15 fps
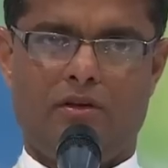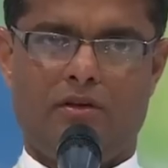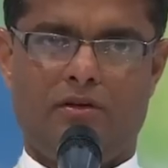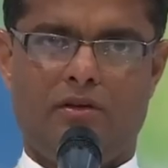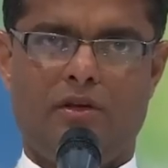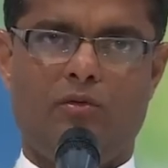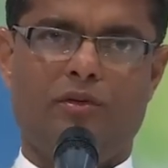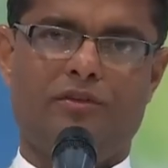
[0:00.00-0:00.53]

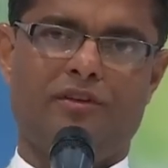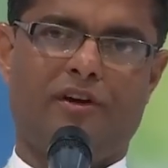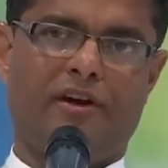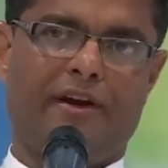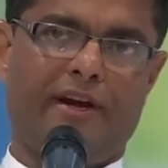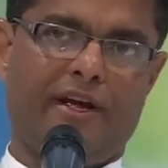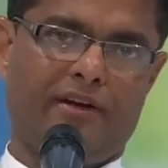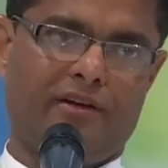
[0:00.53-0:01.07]
there was a
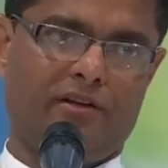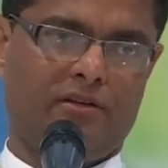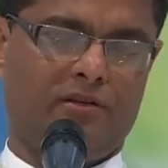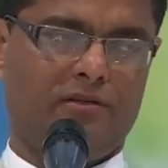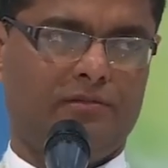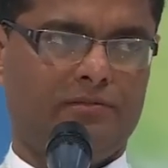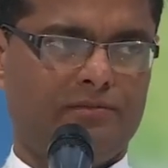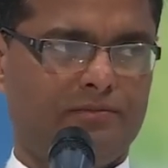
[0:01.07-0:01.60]
crack,
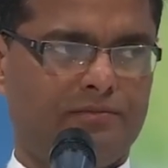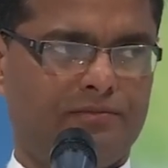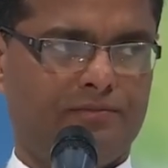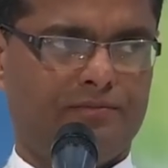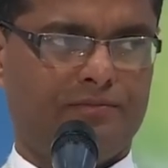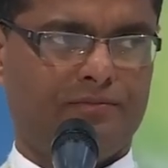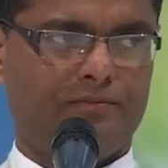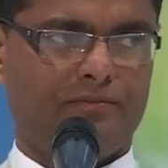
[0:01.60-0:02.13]

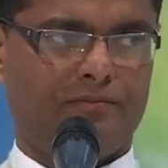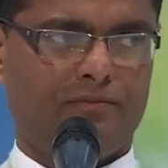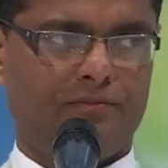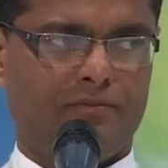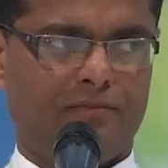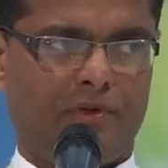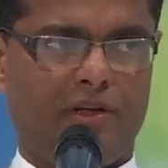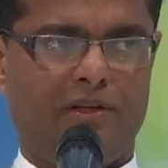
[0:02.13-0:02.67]

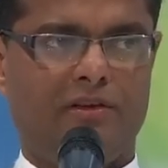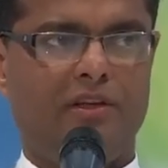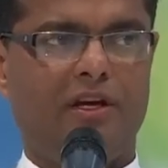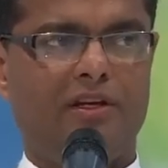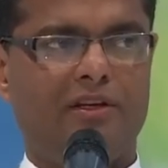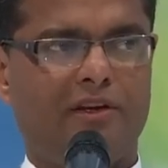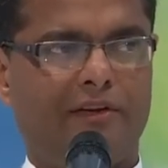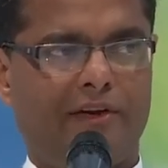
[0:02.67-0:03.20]
and in
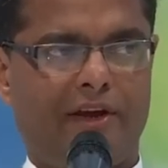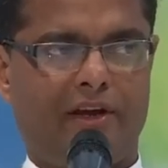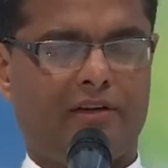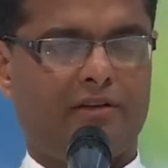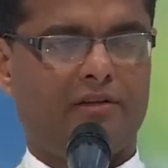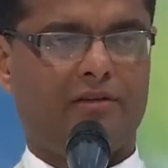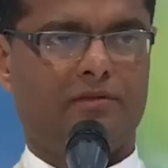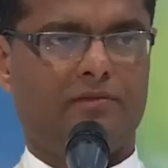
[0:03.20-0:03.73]
that
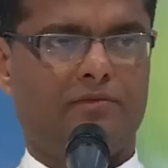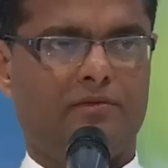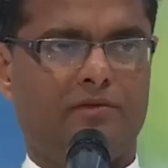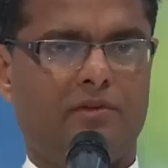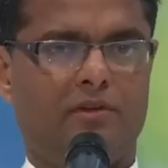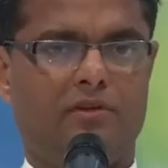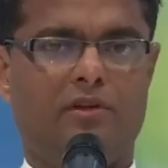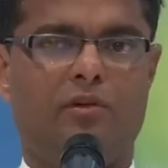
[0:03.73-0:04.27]
crack
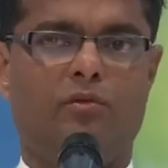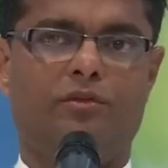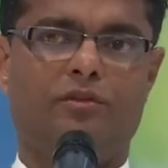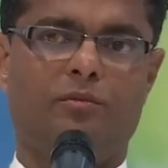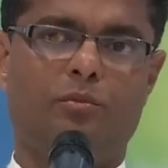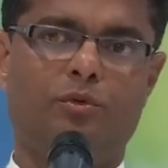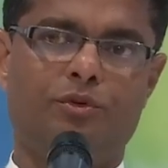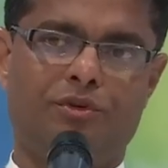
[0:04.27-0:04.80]
there was
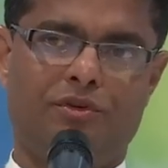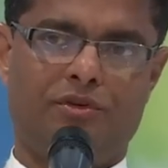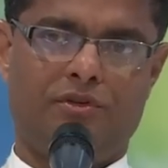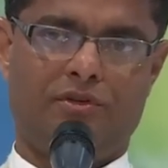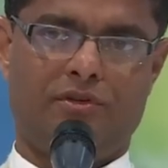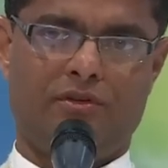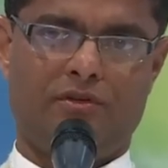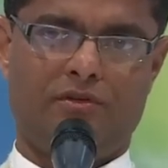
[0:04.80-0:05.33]
a
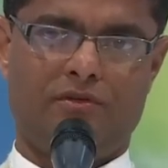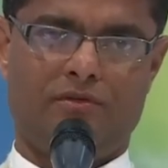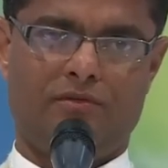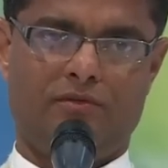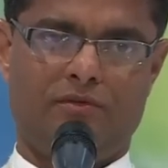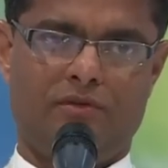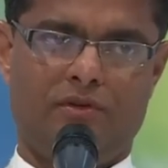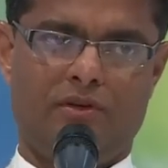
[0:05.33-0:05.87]
bush,
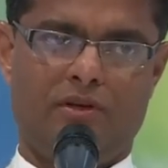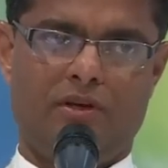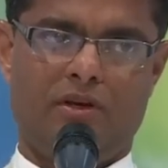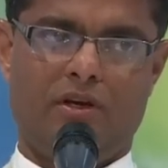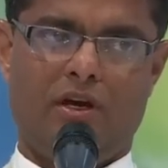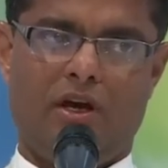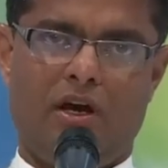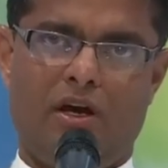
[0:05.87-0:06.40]

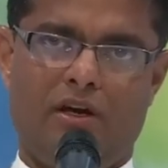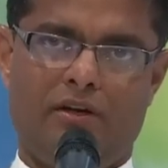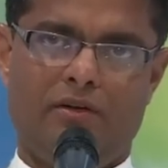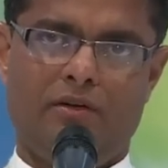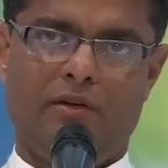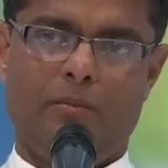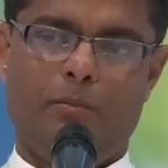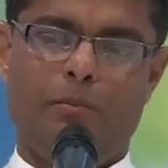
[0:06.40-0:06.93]
and
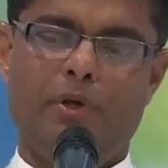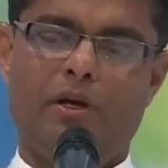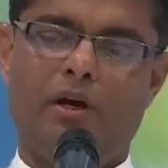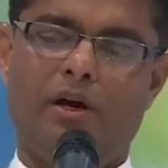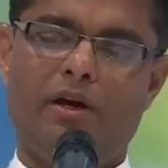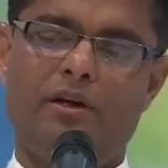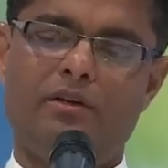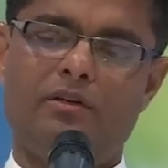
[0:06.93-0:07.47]

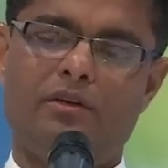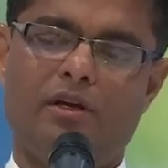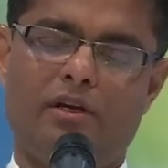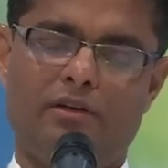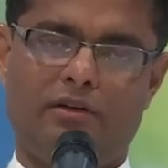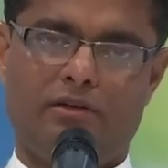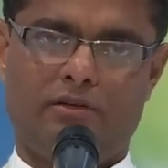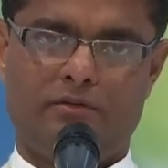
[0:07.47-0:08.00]
behind
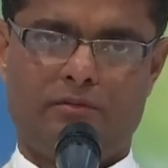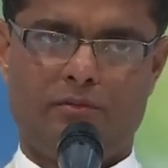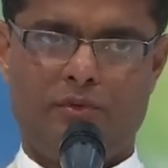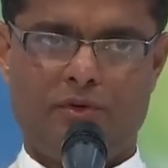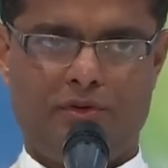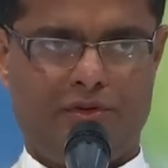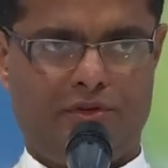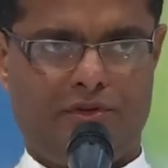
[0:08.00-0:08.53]
that
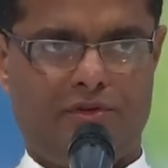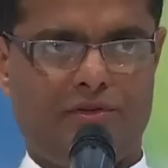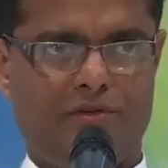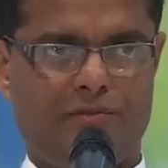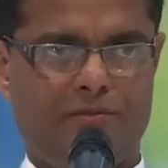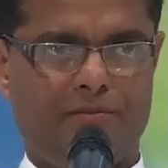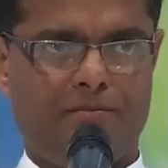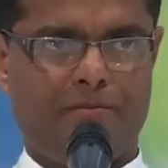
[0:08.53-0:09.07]
bush
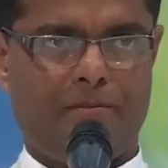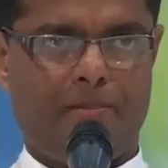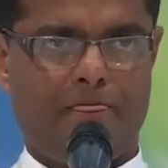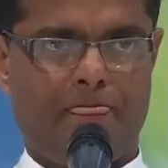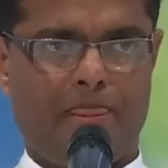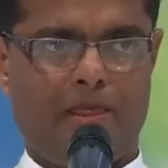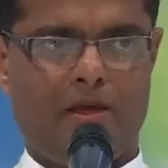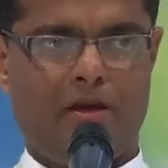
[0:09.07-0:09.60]

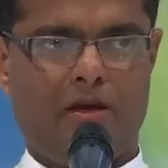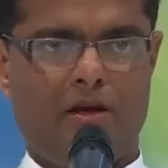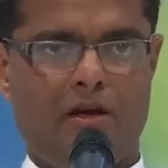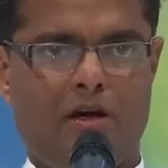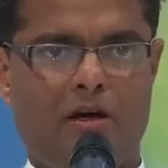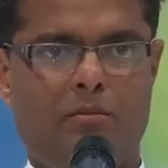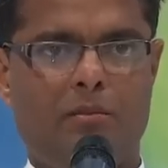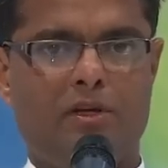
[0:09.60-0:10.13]

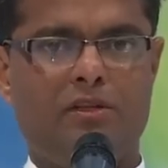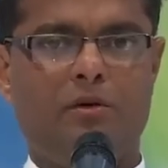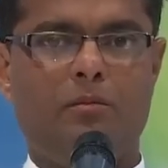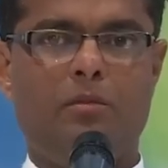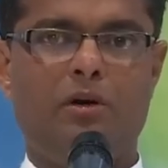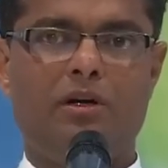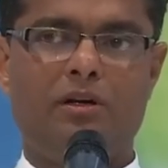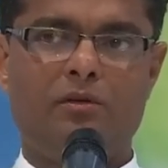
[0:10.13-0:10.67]
a mother
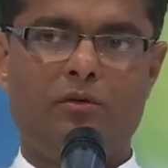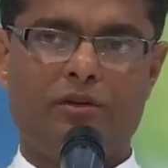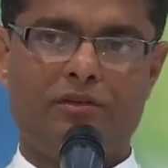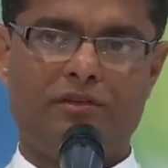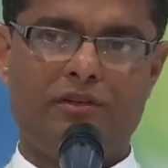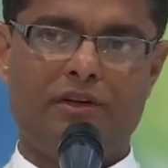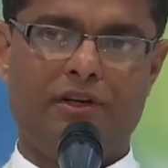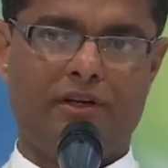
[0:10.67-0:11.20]
bird was
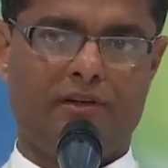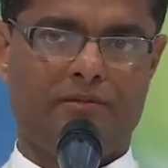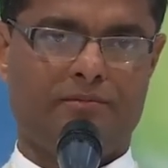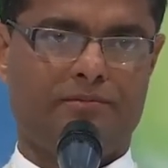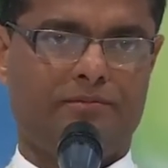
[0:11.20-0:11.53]
sitting,